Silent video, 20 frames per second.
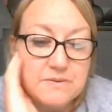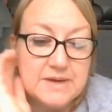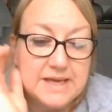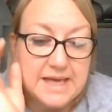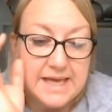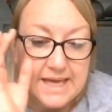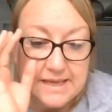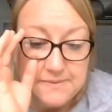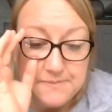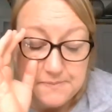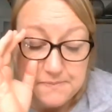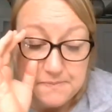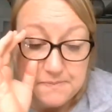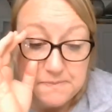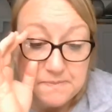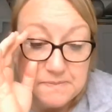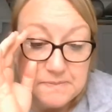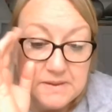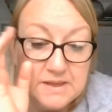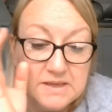Okay,
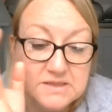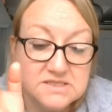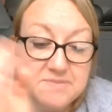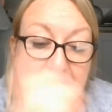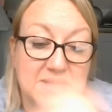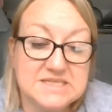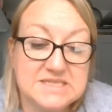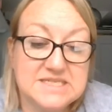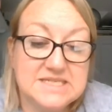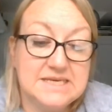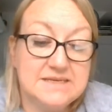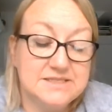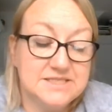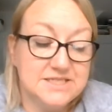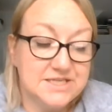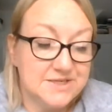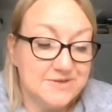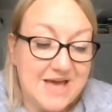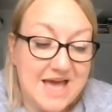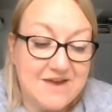so back to
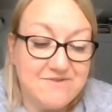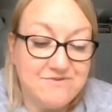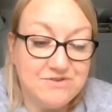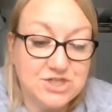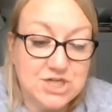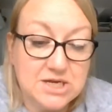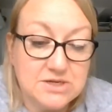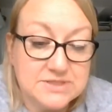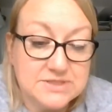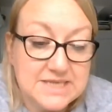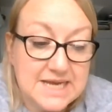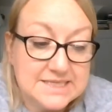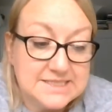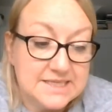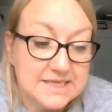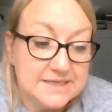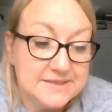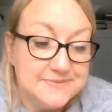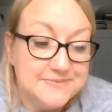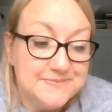Henry Jekyll's
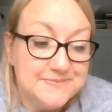letter.